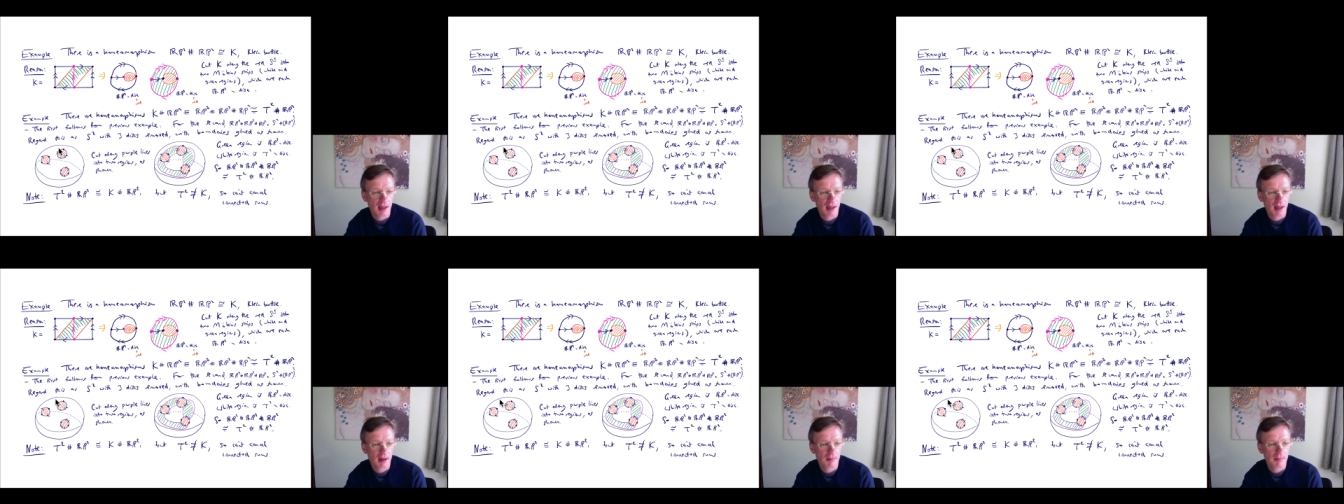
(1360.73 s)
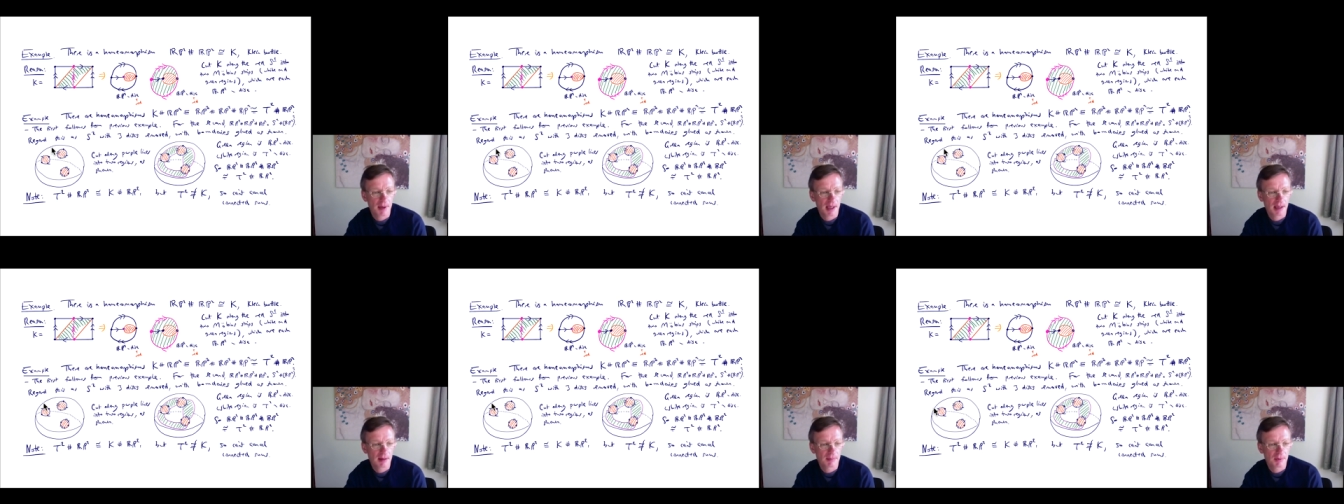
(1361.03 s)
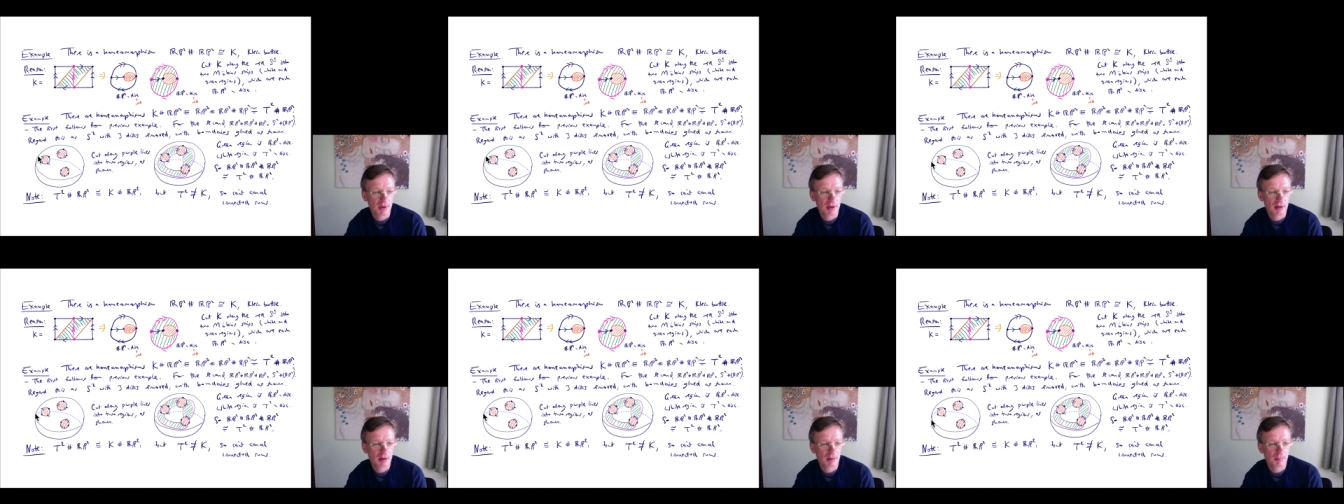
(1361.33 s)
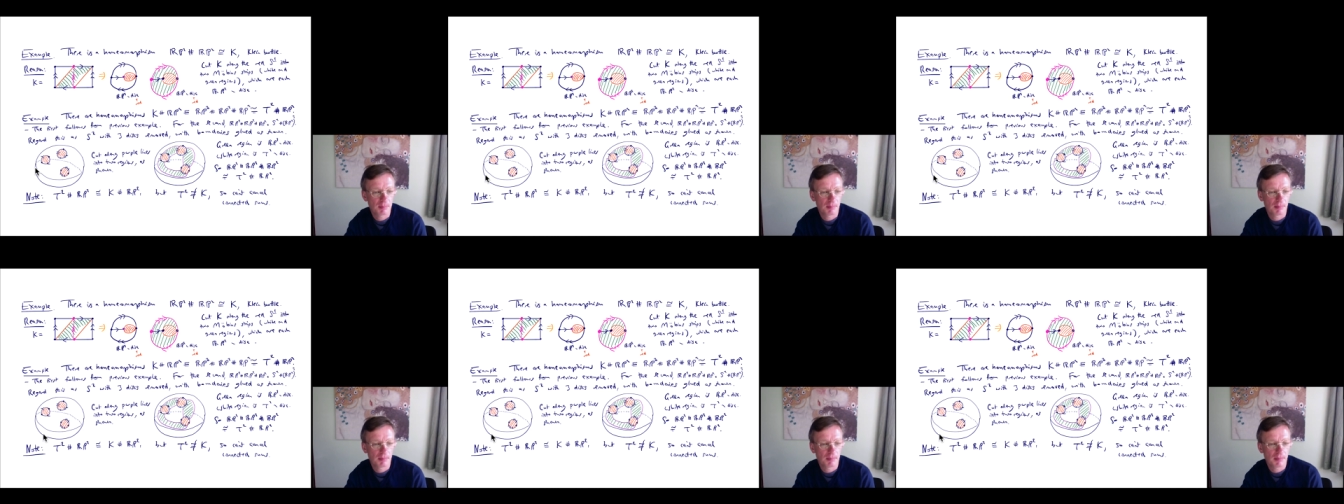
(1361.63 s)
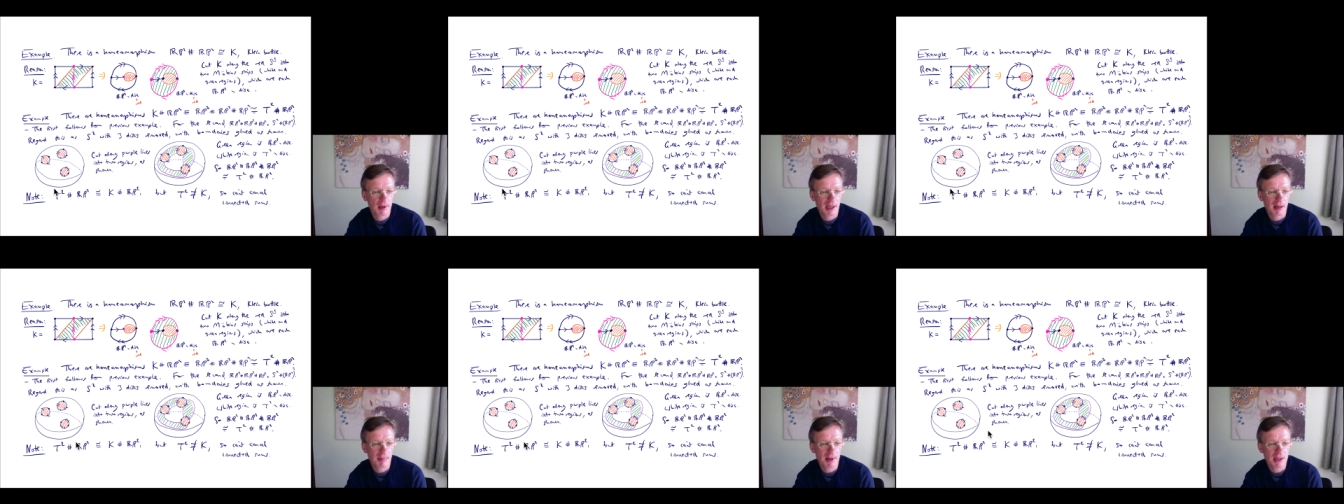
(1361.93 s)
Um, and I'm going to
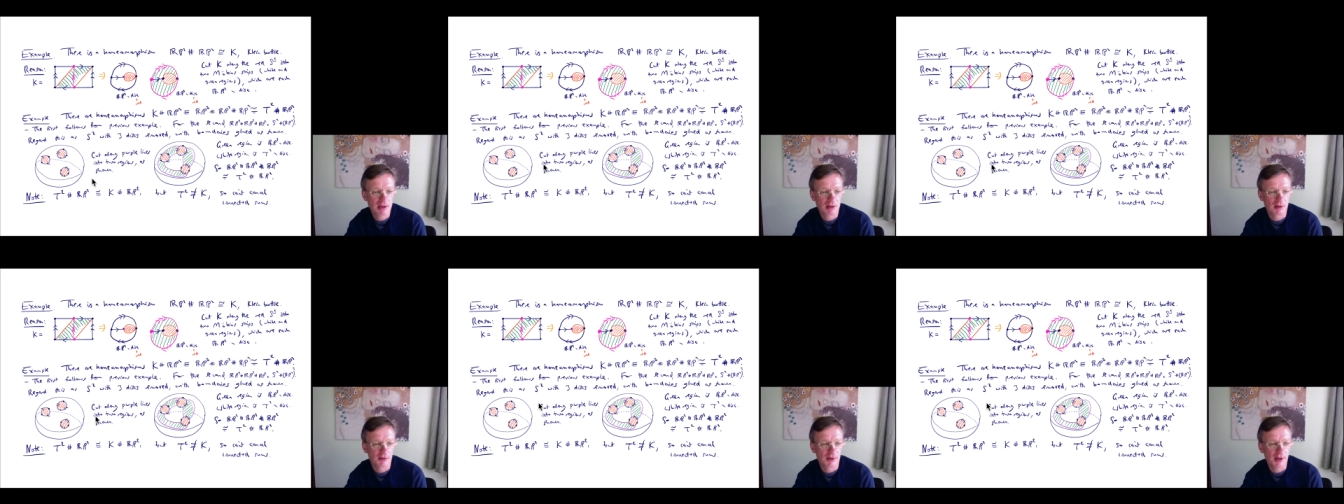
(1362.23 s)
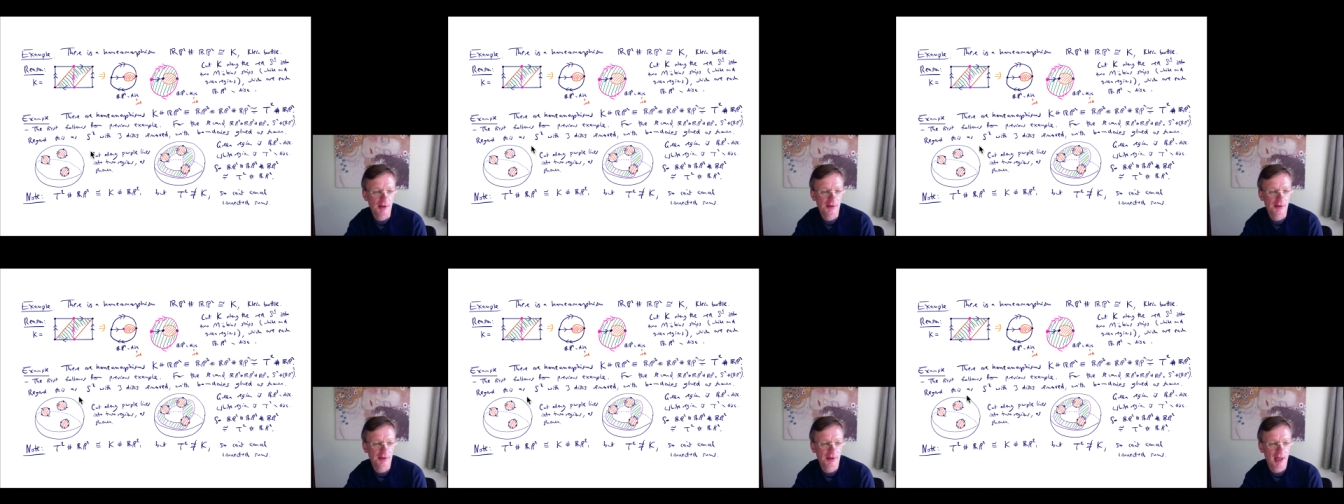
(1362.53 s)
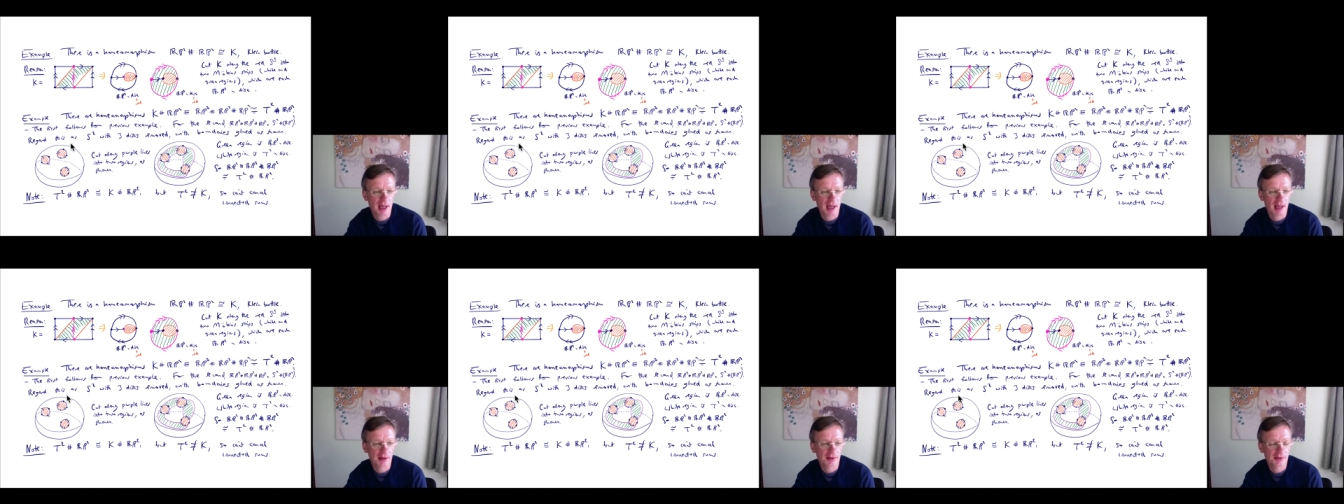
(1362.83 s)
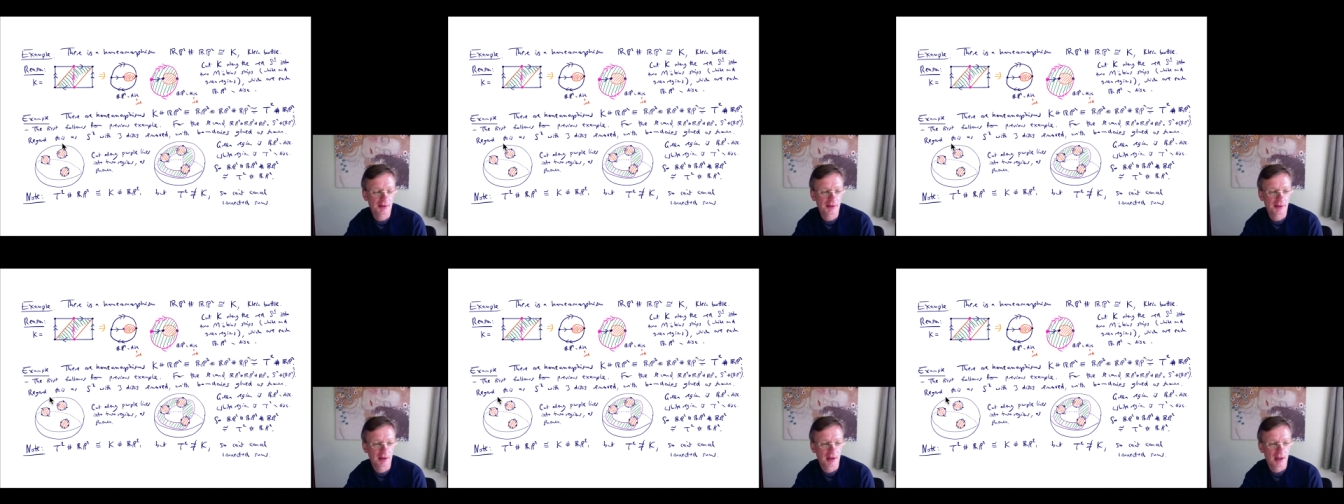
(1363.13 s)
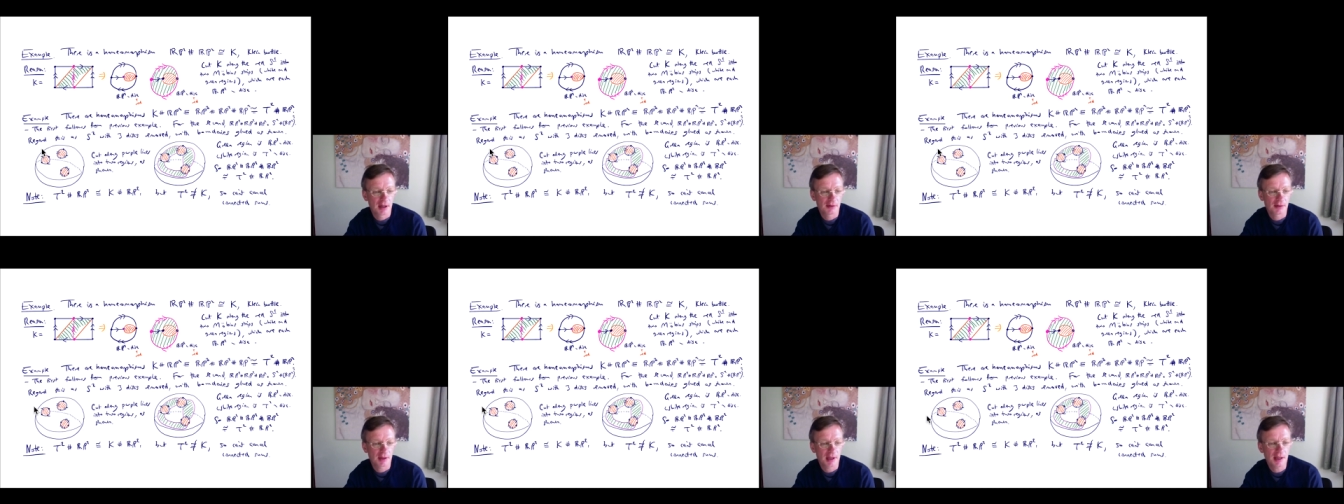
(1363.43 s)
make a picture of this as,
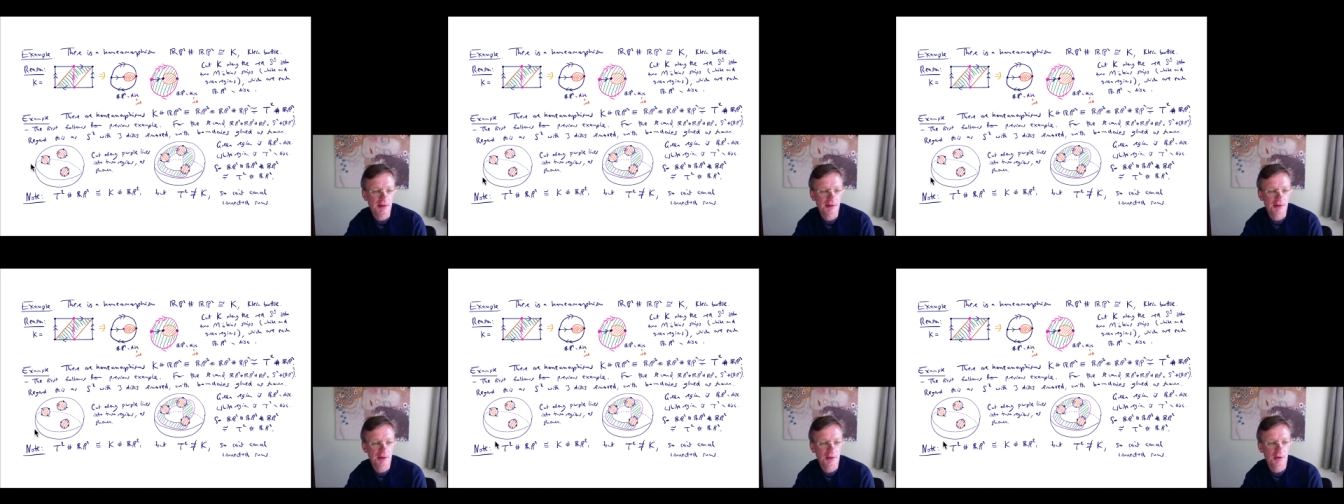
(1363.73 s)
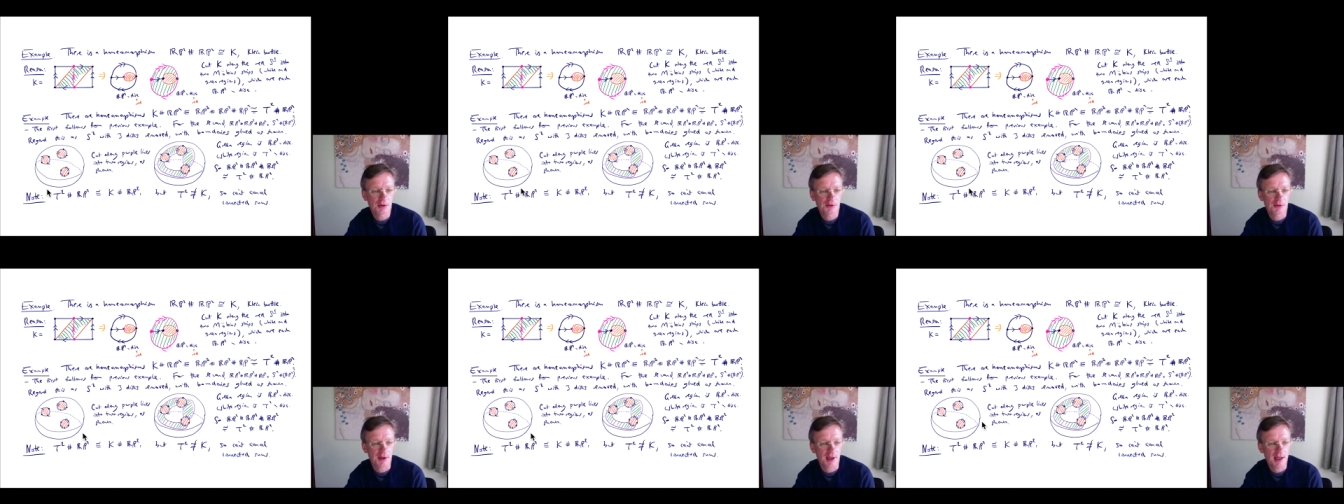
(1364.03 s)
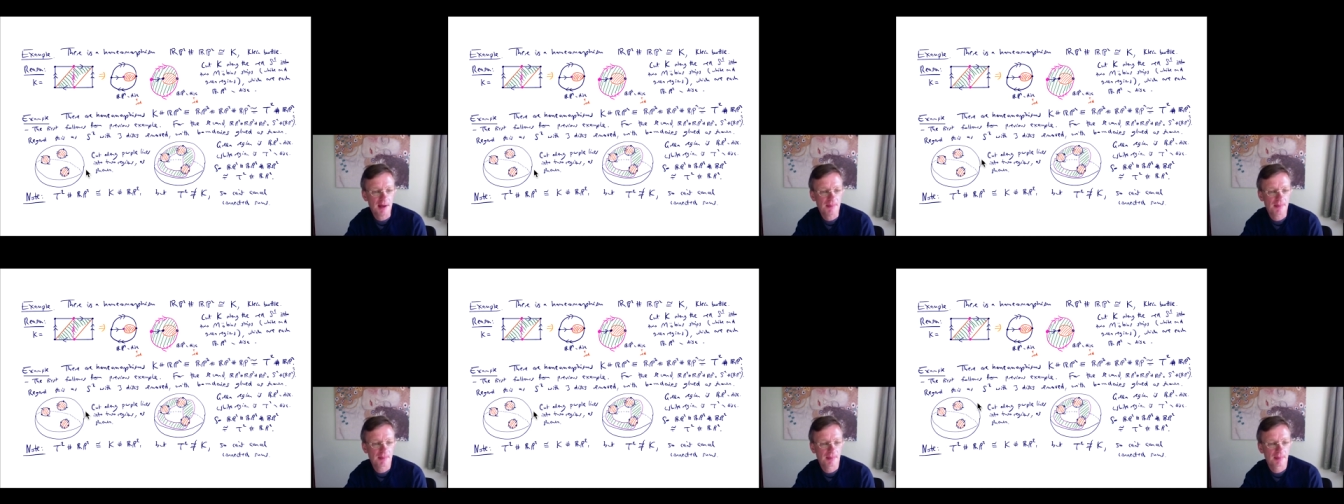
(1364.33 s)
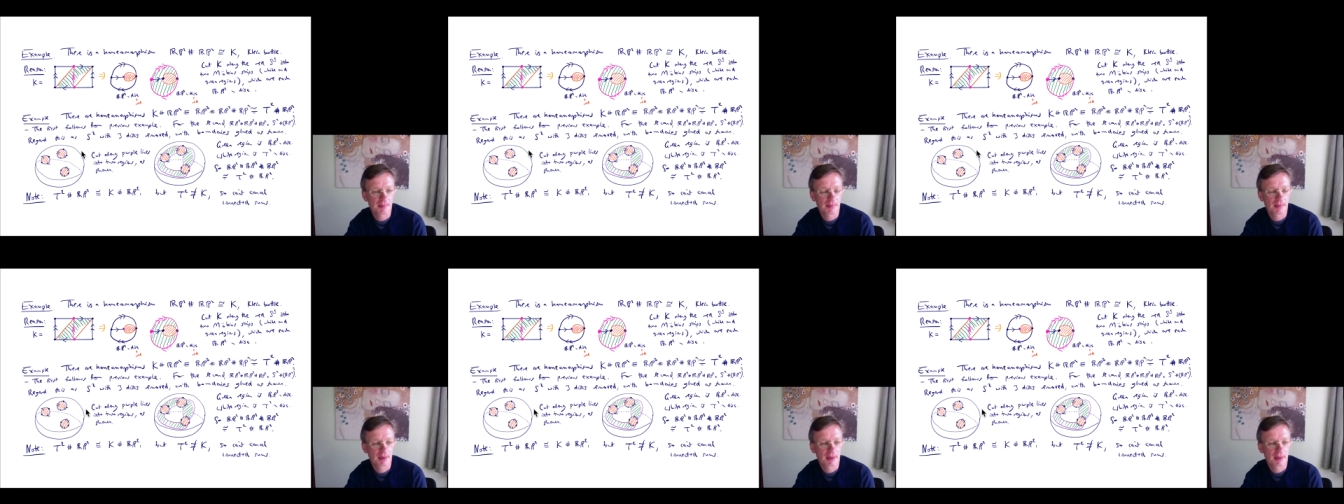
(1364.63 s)
so here's the two sphere,